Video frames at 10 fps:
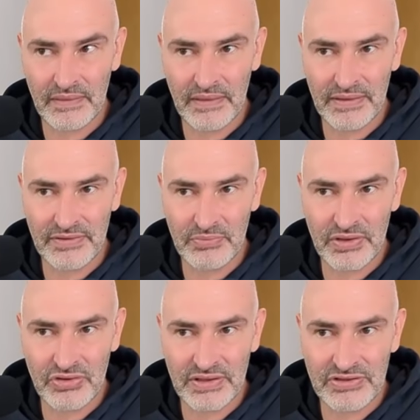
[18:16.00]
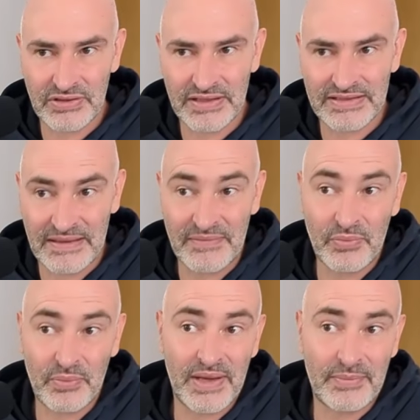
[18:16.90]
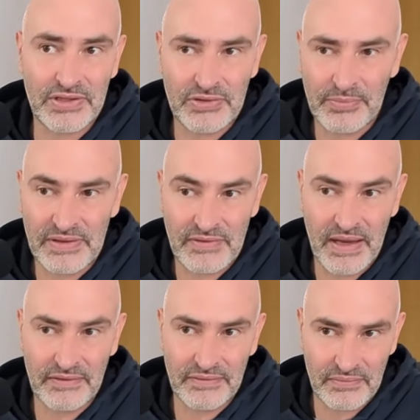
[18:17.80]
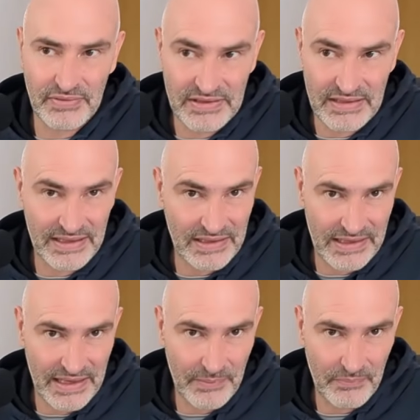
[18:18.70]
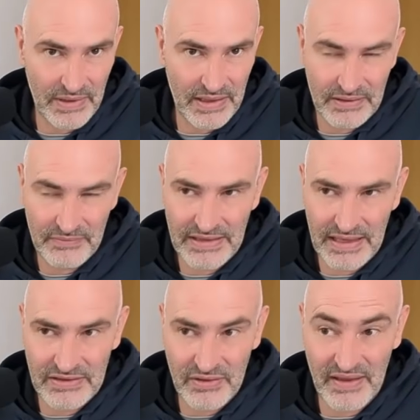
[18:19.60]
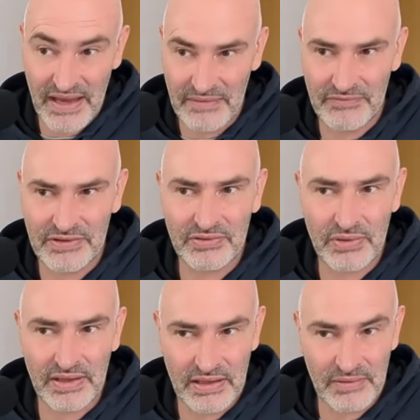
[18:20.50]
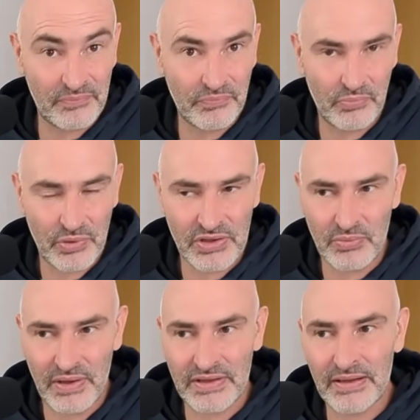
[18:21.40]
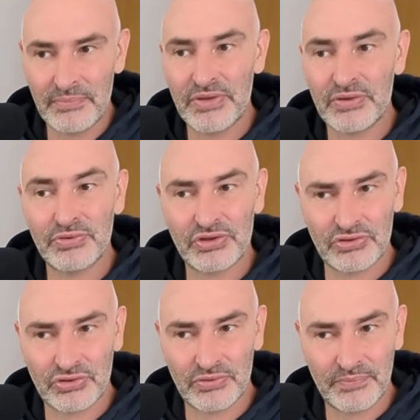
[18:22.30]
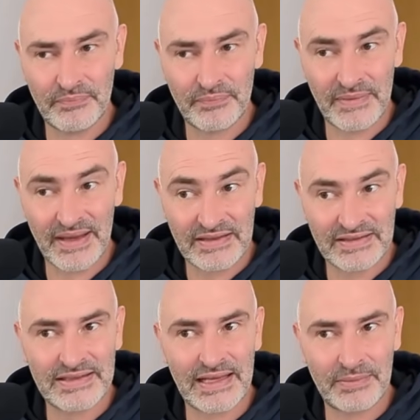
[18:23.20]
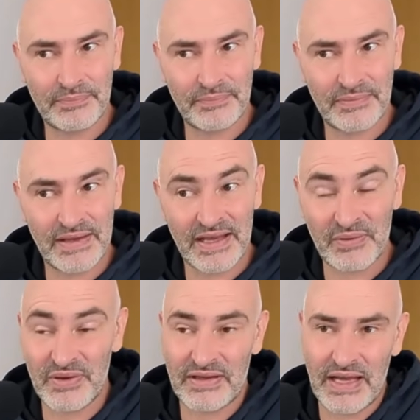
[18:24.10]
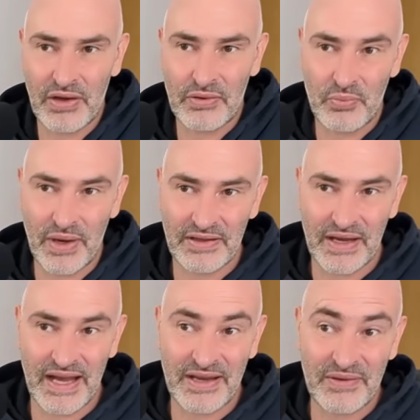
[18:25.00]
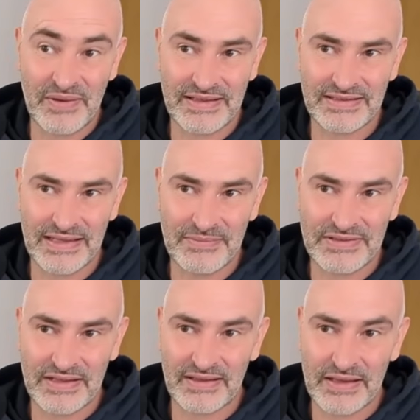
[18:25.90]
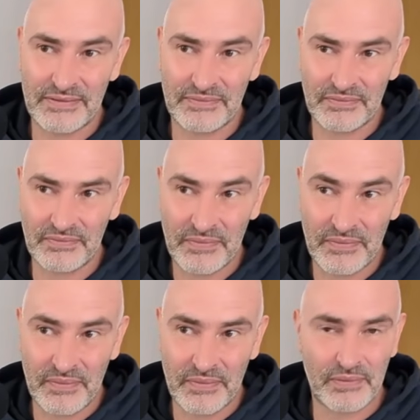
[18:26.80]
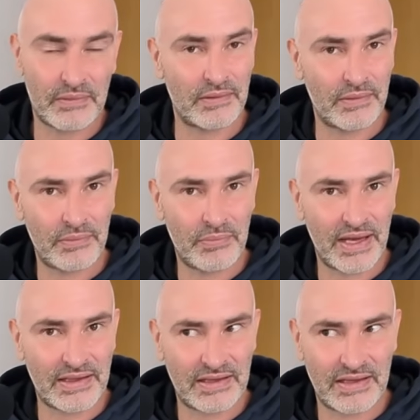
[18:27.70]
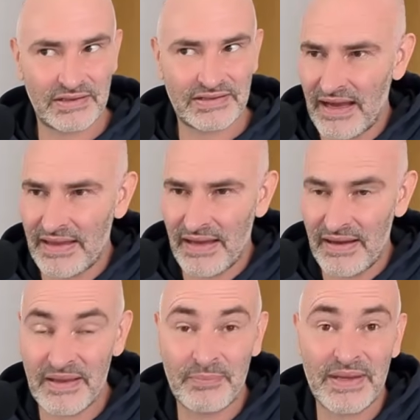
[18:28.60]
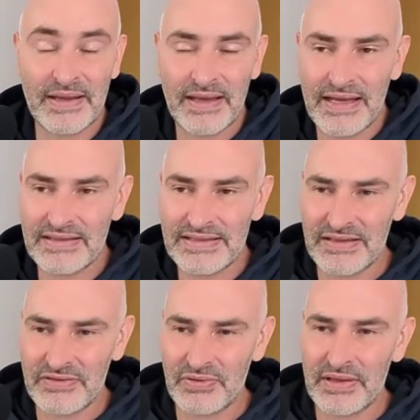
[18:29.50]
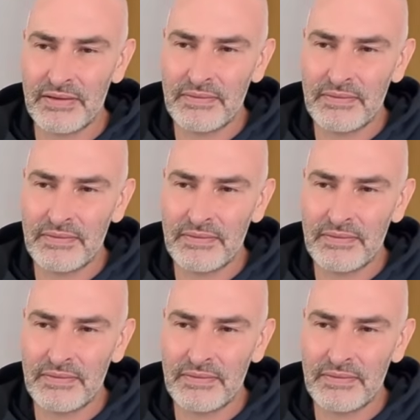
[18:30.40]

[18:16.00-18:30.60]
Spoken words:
If he retreats to d7, we'll play bishop b5, just like in the game. And if he takes on f3, rook g1 to get bishop g2. And it's the same. The counterattack on the white diagonal is devastating. But I didn't understand that, and I played knight c3.